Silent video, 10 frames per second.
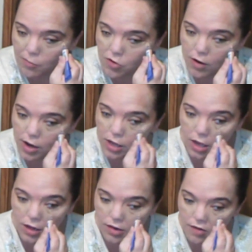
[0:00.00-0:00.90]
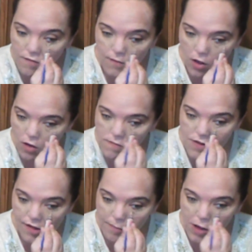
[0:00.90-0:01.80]
I'm trying to get as
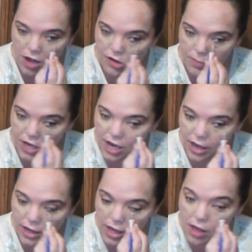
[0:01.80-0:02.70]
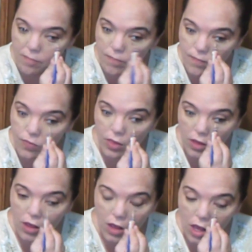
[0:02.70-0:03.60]
involved as I possibly can in
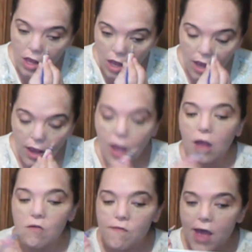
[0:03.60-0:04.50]
it.